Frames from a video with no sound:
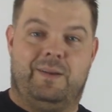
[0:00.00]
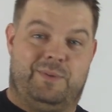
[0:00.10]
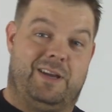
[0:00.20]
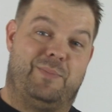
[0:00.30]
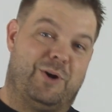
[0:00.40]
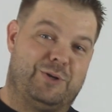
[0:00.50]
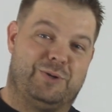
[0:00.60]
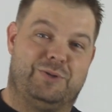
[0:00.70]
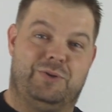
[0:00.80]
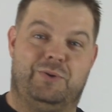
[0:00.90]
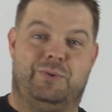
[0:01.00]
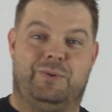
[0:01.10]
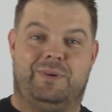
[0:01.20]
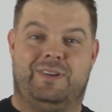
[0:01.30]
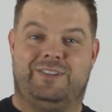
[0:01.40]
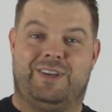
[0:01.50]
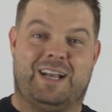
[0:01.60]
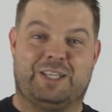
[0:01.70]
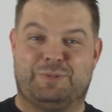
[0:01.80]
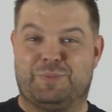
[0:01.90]
I'm kind of partial to J
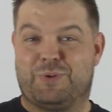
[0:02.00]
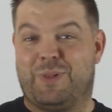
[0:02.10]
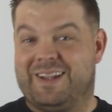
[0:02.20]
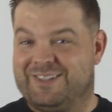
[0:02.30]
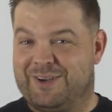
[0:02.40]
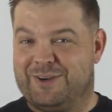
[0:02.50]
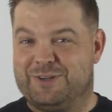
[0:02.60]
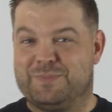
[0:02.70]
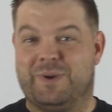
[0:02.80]
Concepts and Proline tires,